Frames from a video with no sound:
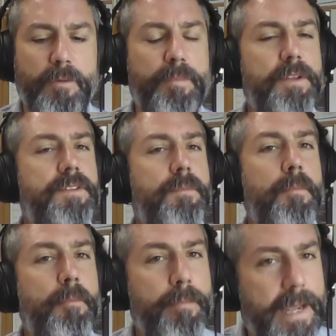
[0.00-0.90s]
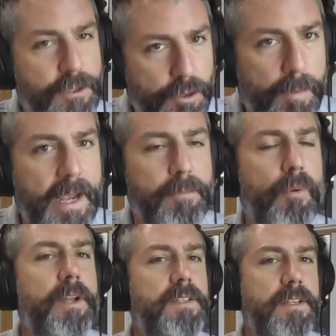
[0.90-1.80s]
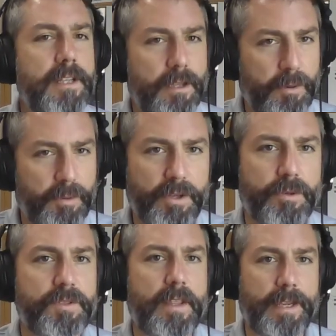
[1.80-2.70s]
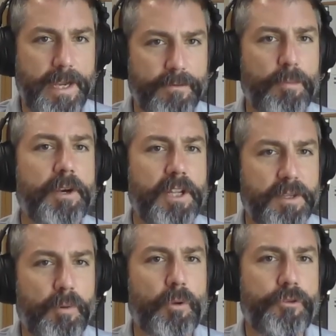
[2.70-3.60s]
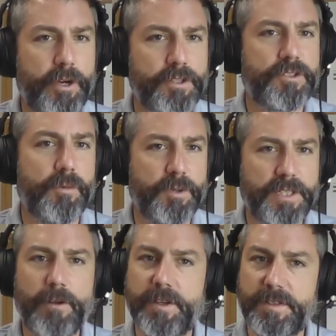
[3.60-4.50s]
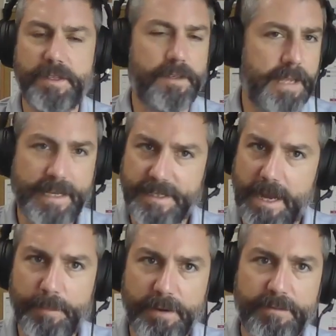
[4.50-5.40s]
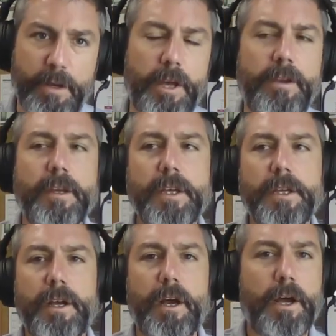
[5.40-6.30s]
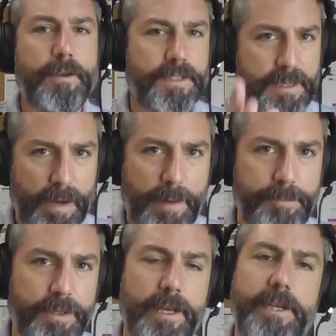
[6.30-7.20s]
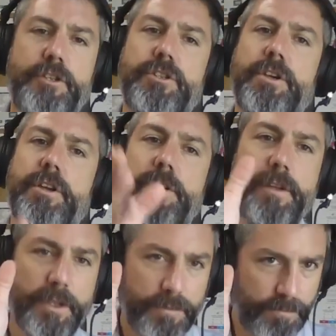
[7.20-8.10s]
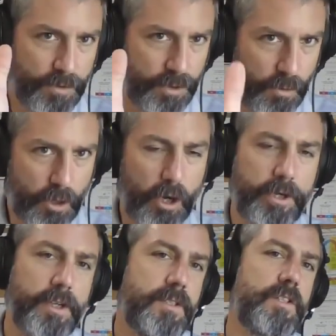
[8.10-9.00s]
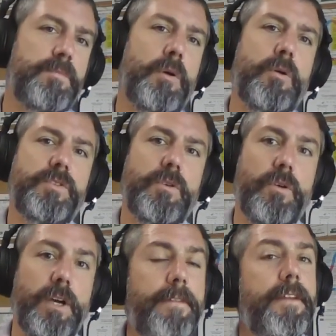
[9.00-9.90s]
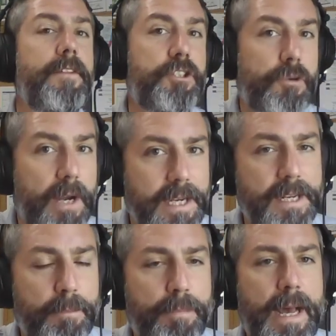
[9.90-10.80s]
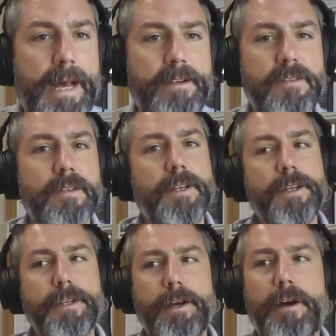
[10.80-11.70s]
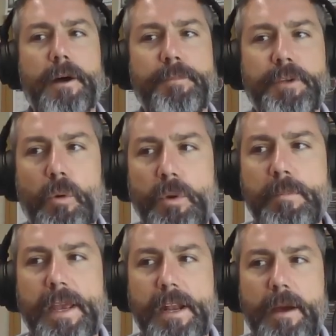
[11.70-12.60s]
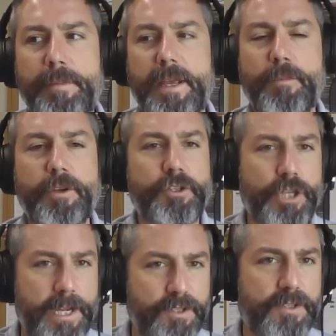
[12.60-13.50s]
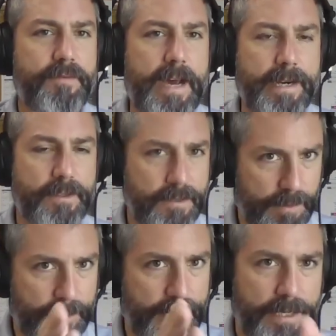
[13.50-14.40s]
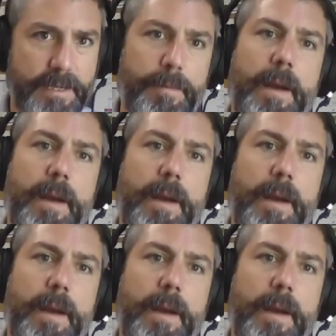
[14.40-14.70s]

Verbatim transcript: there have been some major pain points in dealing with those. I think everybody in the poultry industry would tell us that that's not been fun uh, depopulation, you know, carcass disposal, and then the trade impacts. Um, you know, we may not be able to change the fact that some of that